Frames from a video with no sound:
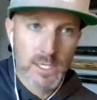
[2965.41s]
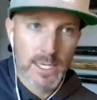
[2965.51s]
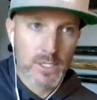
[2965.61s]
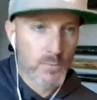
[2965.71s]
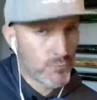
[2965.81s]

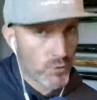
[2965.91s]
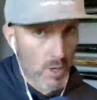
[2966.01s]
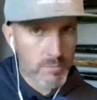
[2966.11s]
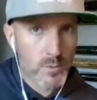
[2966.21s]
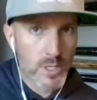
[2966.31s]
Uh, you're
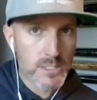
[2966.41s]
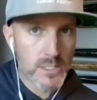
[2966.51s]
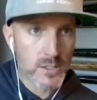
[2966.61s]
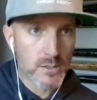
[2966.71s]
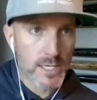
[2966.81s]
probably
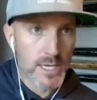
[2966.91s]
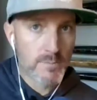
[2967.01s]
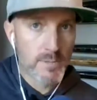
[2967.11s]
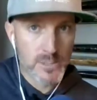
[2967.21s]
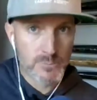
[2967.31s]
wasting your
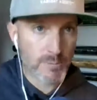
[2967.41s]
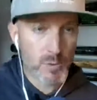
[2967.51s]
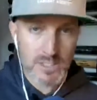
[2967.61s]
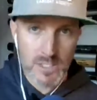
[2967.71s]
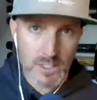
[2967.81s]
time. It's probably
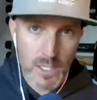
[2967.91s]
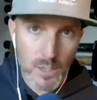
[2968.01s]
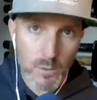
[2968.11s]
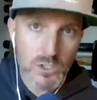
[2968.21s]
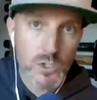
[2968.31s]
what
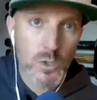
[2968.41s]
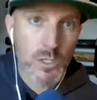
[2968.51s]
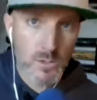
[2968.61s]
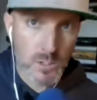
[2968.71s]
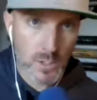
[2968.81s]
TikTok was two
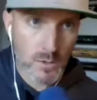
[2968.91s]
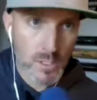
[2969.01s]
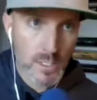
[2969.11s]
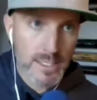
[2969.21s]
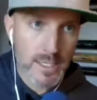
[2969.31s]
years ago.
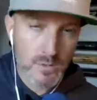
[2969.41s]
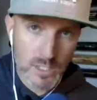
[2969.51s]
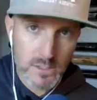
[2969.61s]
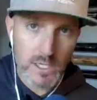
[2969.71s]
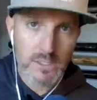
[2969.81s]
Now
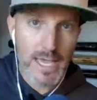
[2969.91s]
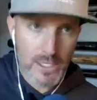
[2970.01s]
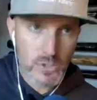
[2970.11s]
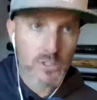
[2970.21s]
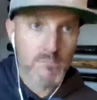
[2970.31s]
TikTok's
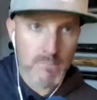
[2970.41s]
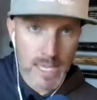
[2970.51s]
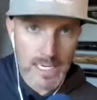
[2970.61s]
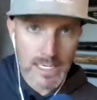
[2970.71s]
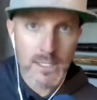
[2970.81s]
actually
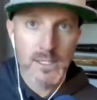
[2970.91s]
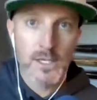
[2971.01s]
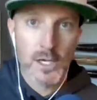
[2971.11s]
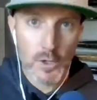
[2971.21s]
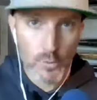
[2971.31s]
made
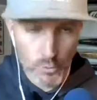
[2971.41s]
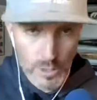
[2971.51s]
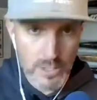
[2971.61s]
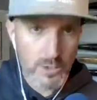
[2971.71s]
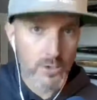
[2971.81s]
a
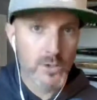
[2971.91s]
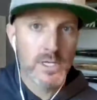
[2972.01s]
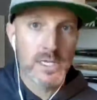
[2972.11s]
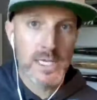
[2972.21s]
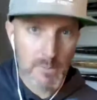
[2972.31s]
real
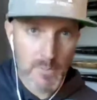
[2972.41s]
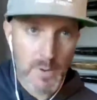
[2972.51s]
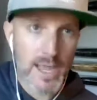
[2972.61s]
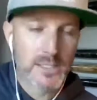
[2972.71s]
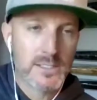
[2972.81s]

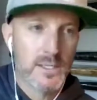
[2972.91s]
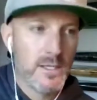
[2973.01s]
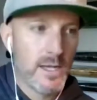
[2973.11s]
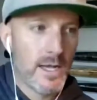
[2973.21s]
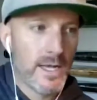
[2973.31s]
impact.
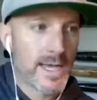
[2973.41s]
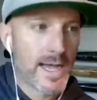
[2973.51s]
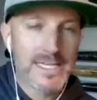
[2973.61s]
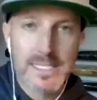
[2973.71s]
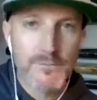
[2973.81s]
Uh,
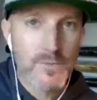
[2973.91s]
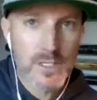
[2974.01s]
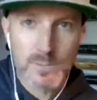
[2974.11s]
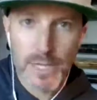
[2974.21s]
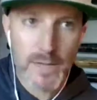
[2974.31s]
I'd give
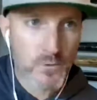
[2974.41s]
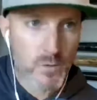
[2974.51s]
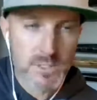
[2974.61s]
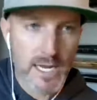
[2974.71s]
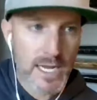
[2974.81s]
these
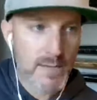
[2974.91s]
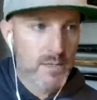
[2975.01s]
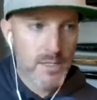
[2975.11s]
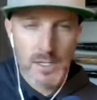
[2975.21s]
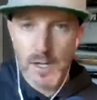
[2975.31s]
platforms time.
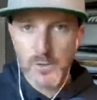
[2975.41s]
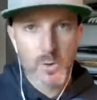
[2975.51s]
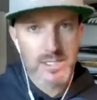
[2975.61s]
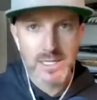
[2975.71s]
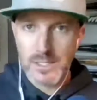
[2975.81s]

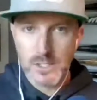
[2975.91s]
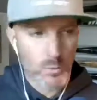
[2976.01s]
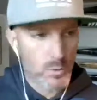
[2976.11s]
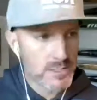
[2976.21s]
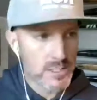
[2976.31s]
Otherwise, I think you're
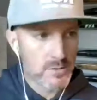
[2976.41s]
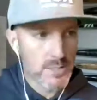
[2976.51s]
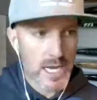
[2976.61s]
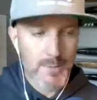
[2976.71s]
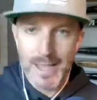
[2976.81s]
wasting your
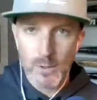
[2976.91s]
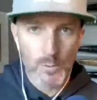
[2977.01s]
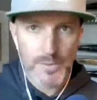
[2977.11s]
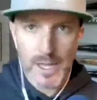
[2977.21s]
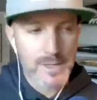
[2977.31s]
time. I
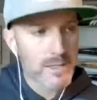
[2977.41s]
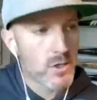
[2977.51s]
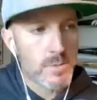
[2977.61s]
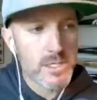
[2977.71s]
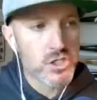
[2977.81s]
don't. I think
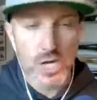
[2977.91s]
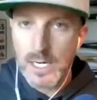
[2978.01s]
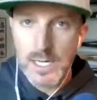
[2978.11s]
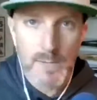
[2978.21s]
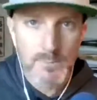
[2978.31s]
there'll be a
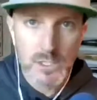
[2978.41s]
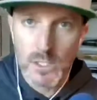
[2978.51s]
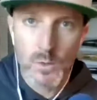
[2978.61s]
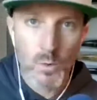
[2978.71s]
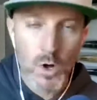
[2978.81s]
shiny object
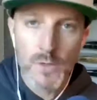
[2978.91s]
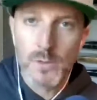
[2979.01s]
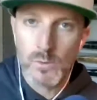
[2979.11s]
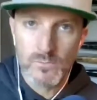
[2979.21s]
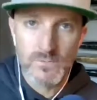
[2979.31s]
on the wall
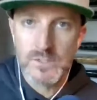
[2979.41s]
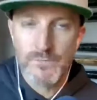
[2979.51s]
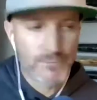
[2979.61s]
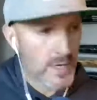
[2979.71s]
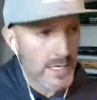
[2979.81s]
that will
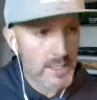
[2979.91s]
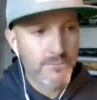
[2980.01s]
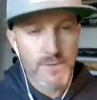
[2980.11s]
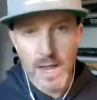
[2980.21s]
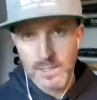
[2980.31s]
fade
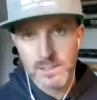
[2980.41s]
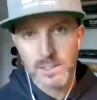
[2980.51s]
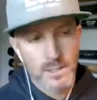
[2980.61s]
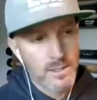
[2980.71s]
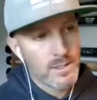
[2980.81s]
fast.
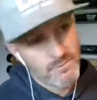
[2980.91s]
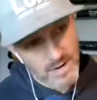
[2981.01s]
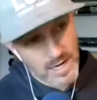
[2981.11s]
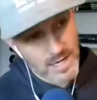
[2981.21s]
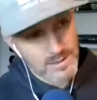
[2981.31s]
If
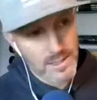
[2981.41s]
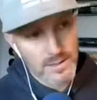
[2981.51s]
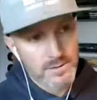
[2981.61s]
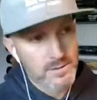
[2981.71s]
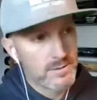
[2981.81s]
I had to
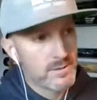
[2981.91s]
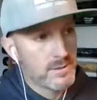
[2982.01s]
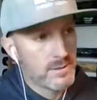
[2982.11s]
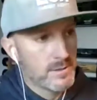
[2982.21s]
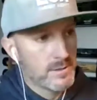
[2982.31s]
guess
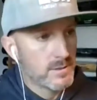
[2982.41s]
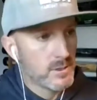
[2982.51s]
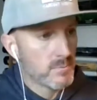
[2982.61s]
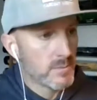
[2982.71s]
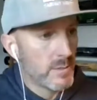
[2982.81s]

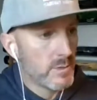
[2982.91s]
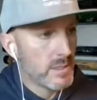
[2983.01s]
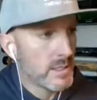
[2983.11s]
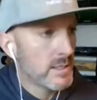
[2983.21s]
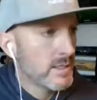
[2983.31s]
just my
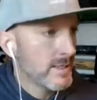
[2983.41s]
opinion.